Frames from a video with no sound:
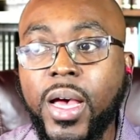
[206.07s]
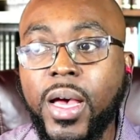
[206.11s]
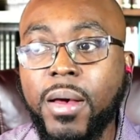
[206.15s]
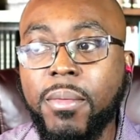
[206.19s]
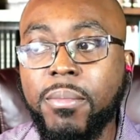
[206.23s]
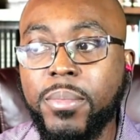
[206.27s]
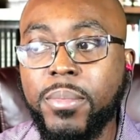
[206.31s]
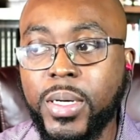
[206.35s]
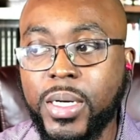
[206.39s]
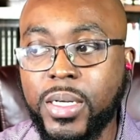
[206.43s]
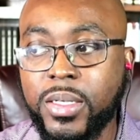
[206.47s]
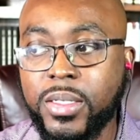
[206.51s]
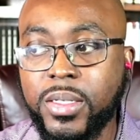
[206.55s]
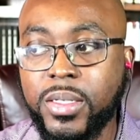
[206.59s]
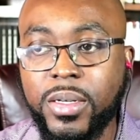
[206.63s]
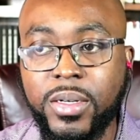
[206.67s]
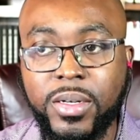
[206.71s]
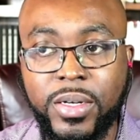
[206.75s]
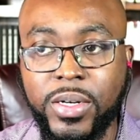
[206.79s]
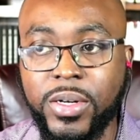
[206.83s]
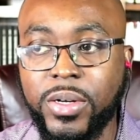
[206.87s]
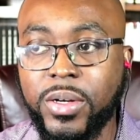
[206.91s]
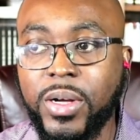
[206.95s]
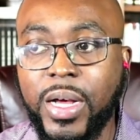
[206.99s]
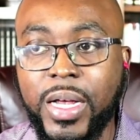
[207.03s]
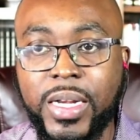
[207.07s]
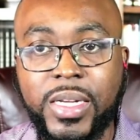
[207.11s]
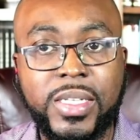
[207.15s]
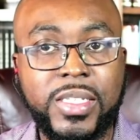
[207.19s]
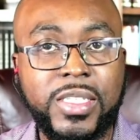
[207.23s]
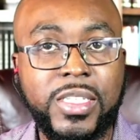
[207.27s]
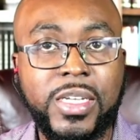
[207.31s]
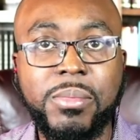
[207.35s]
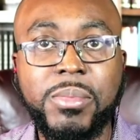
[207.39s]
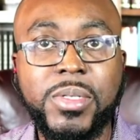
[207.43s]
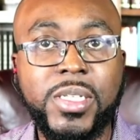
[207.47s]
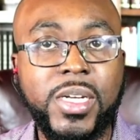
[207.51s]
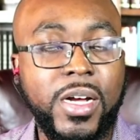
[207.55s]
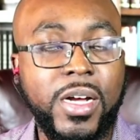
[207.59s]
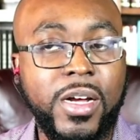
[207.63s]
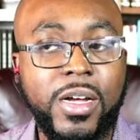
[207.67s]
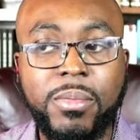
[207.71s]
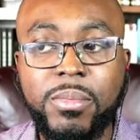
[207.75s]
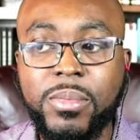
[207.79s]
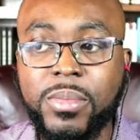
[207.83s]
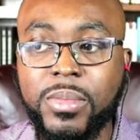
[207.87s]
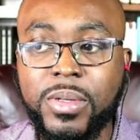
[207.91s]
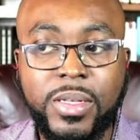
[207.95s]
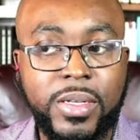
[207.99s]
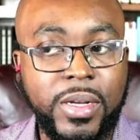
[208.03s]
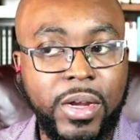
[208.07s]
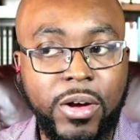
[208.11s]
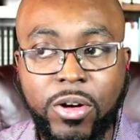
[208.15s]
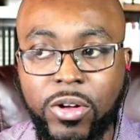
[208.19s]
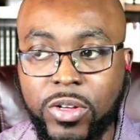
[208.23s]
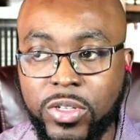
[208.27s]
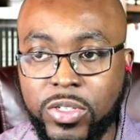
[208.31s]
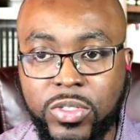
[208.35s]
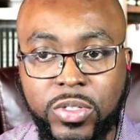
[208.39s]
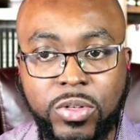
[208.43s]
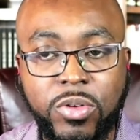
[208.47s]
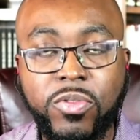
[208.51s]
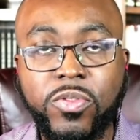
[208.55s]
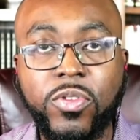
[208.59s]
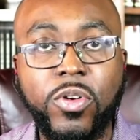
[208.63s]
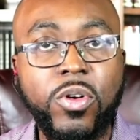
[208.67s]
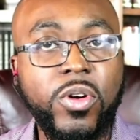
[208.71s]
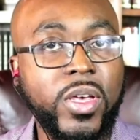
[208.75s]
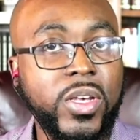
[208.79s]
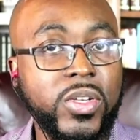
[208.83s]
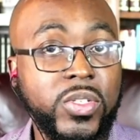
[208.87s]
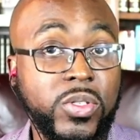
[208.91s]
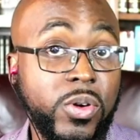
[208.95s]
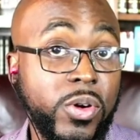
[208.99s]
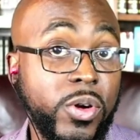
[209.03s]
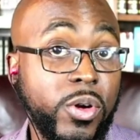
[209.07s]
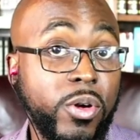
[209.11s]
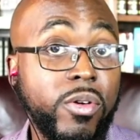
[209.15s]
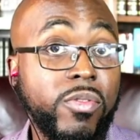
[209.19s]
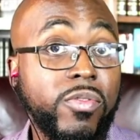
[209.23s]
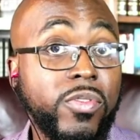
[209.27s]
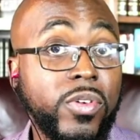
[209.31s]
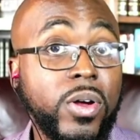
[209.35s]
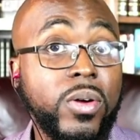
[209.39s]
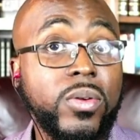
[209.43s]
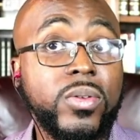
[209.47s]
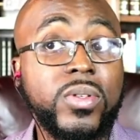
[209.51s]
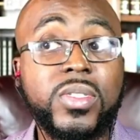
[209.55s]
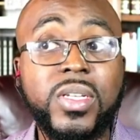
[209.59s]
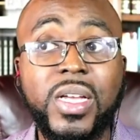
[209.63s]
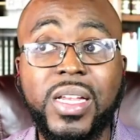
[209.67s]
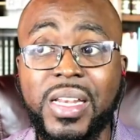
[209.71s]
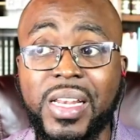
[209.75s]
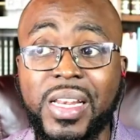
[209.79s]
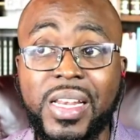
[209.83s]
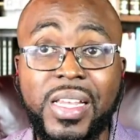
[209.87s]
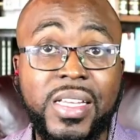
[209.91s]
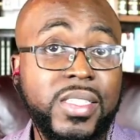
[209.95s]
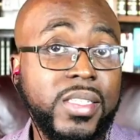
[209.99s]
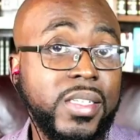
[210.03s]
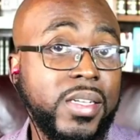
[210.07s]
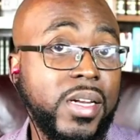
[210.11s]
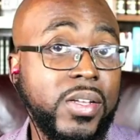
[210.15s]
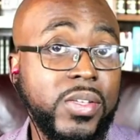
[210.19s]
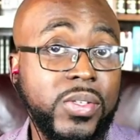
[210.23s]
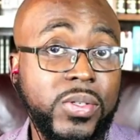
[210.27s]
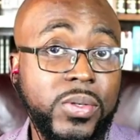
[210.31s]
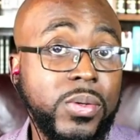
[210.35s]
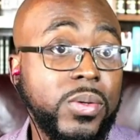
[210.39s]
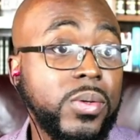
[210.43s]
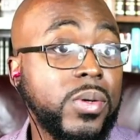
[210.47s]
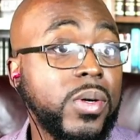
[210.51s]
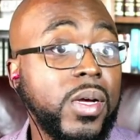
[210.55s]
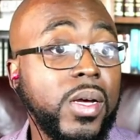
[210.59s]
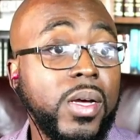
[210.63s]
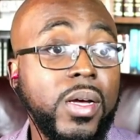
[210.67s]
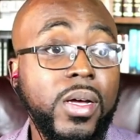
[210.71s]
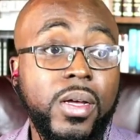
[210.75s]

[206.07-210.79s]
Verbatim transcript: But, you know, at the same time, they are so focused on their phones and listening to